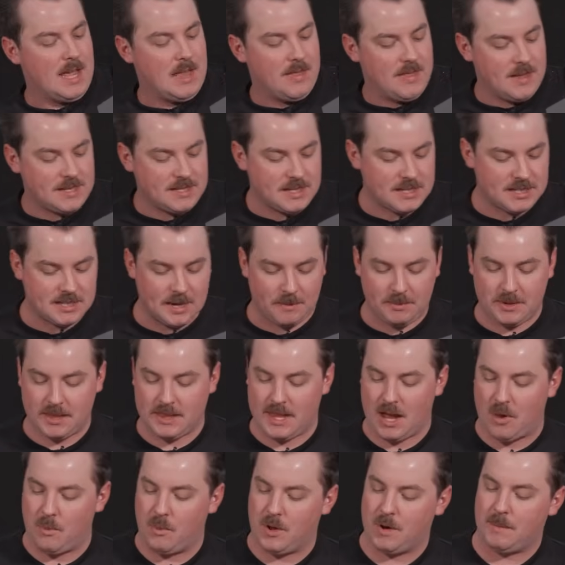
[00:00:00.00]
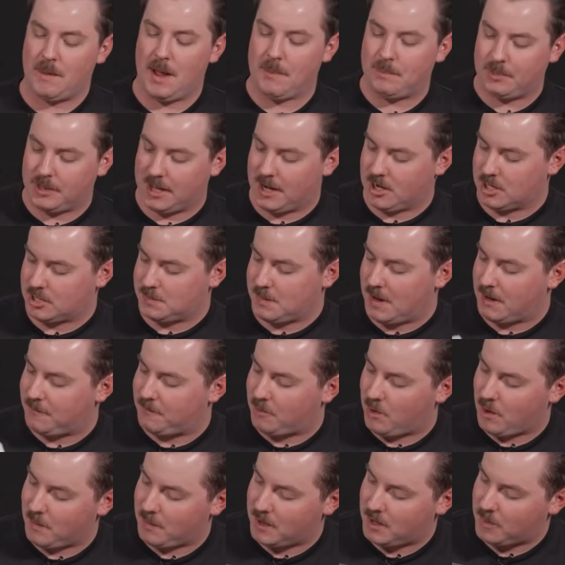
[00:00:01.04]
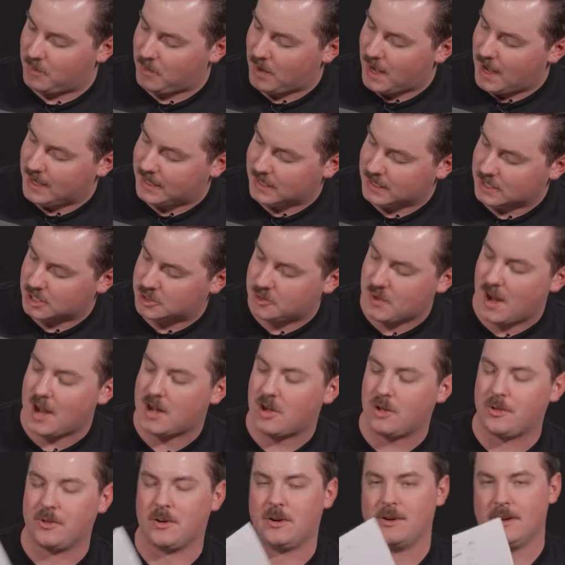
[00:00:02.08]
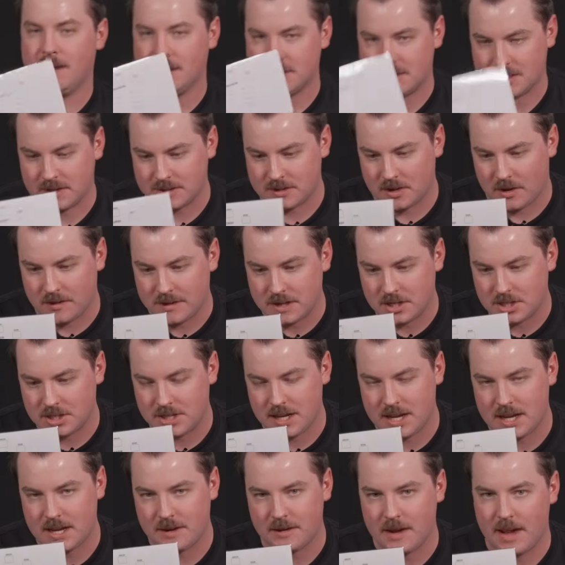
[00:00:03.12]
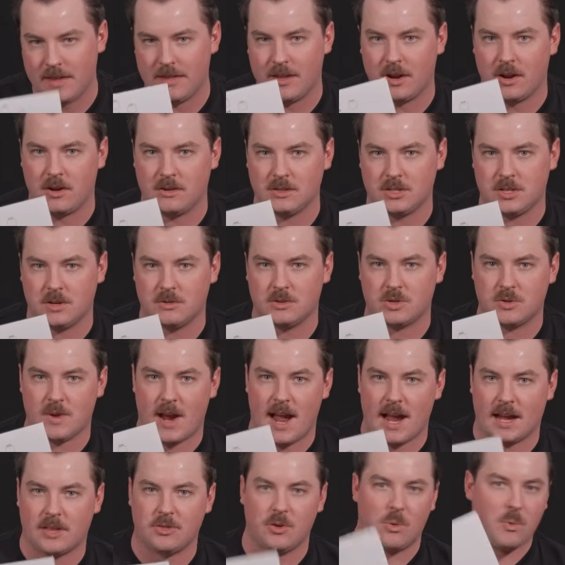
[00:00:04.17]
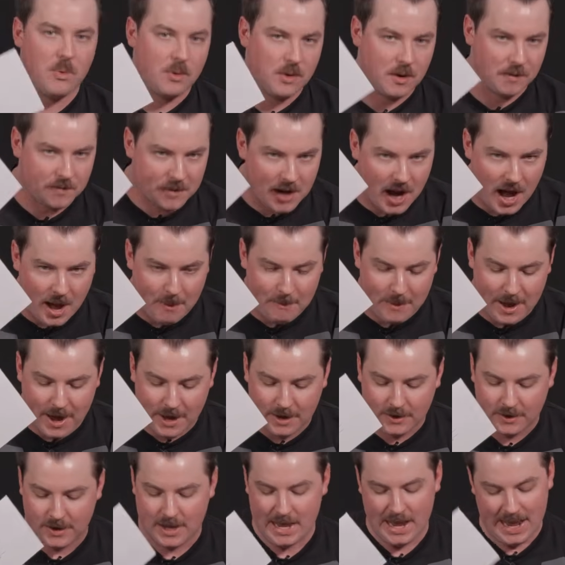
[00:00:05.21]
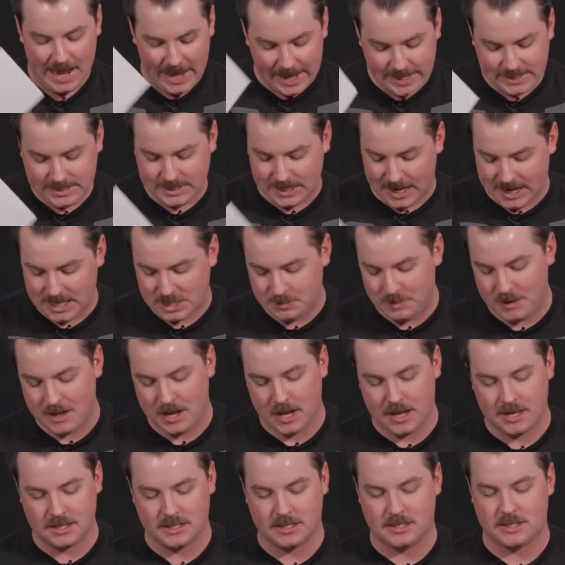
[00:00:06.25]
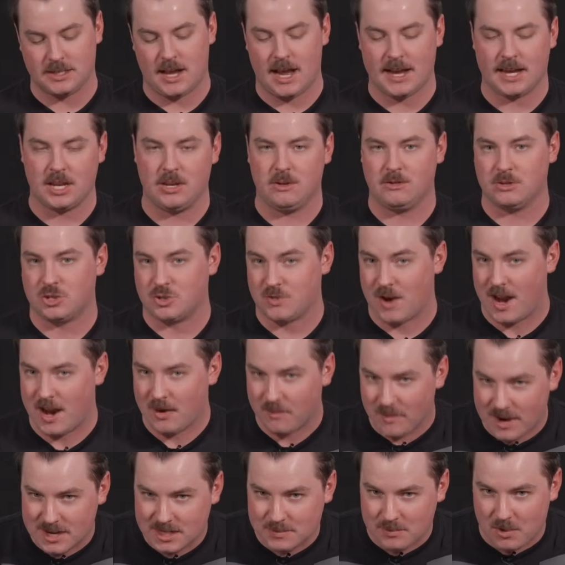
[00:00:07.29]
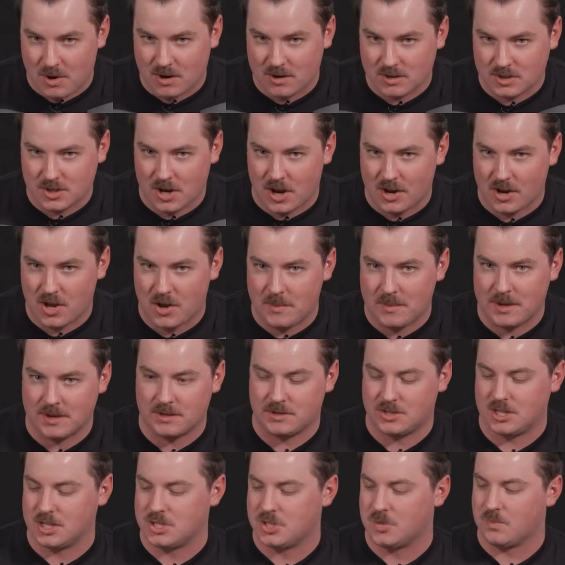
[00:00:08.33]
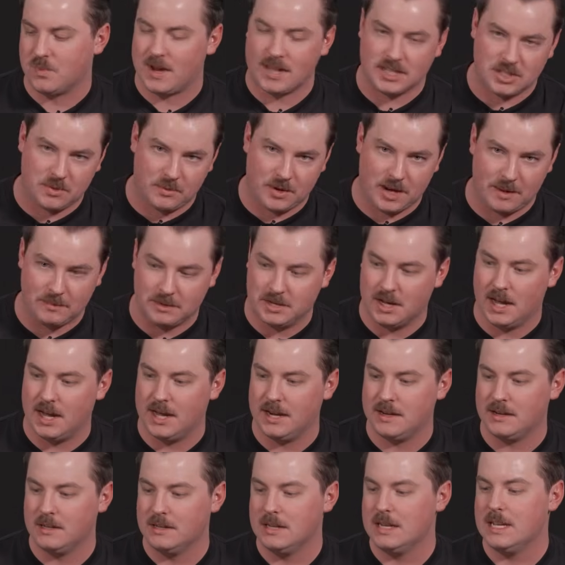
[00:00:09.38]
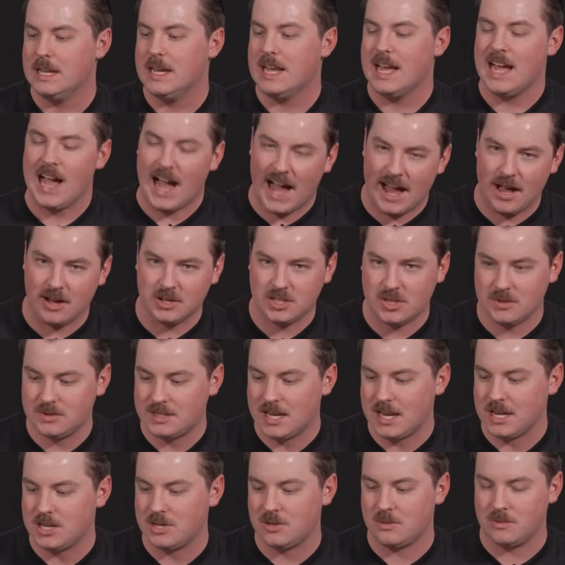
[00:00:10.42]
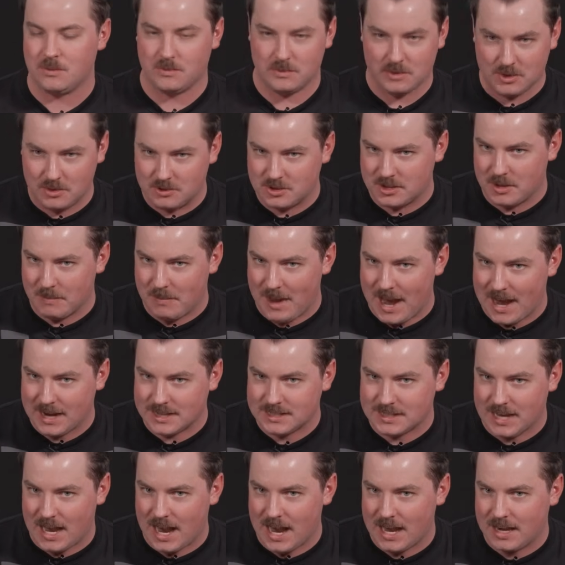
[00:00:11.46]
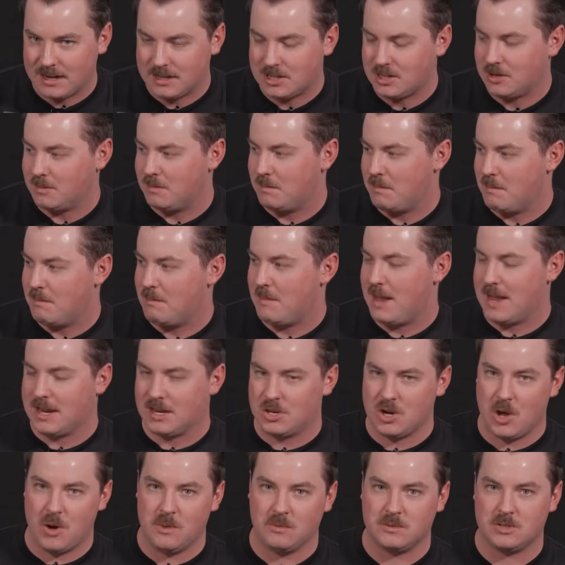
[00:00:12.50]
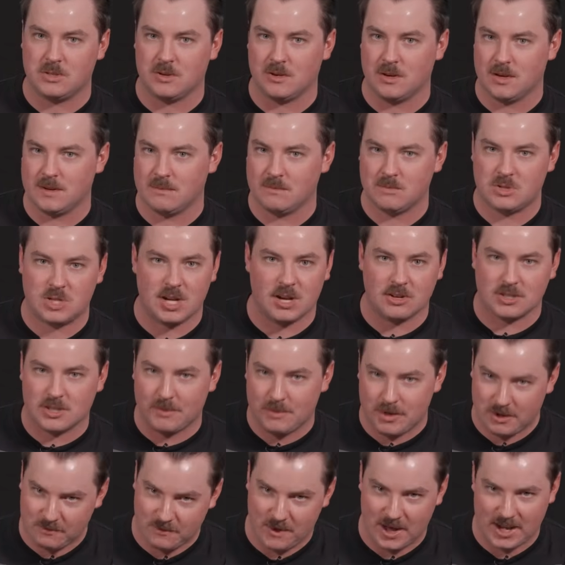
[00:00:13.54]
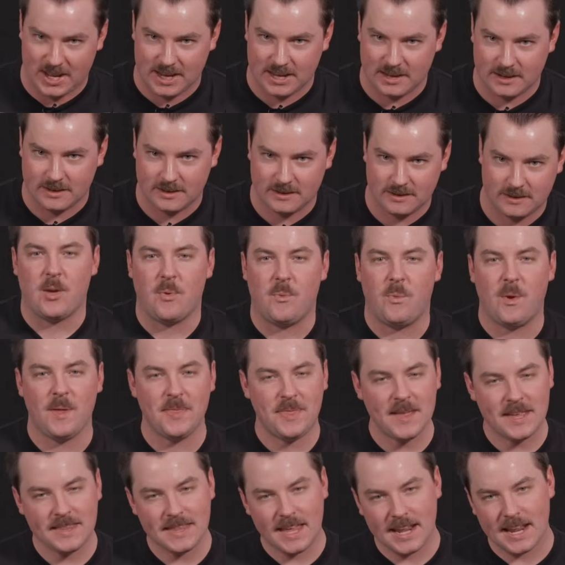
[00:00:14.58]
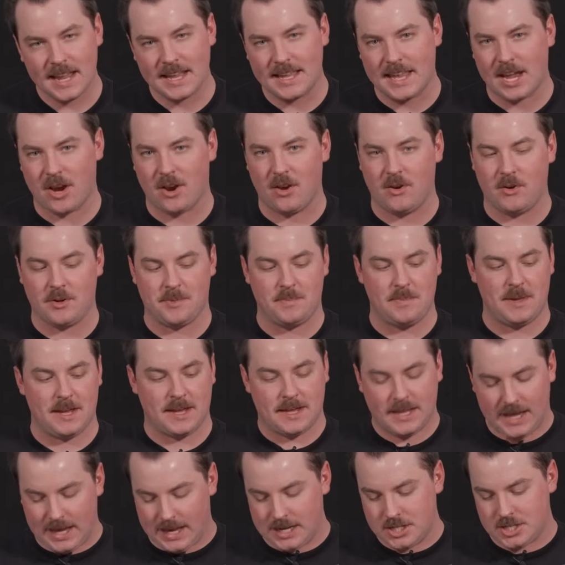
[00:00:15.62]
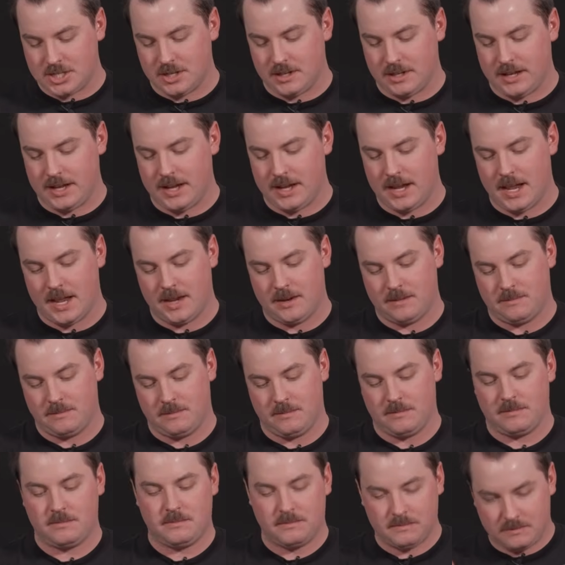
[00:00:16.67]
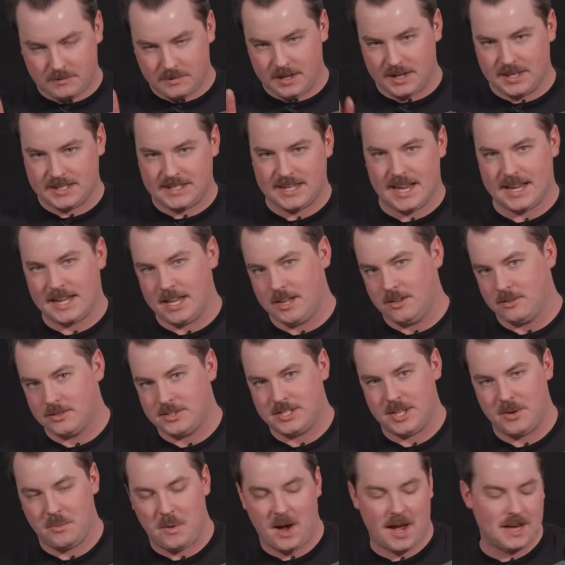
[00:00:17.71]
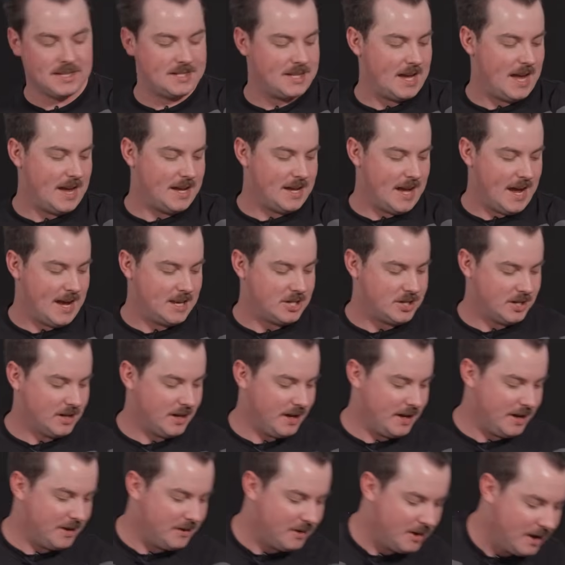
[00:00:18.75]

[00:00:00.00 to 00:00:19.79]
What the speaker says: This is something that one of my players made for me where I can track all their initiatives on this sheet and then also track the order of combat. It's nice because I can use dry erase markers on them and just erase it when I'm done. I also tend to use the backside to make notes or share something funny. One thing that I carry with me occasionally, and in a second you'll see why I say occasionally,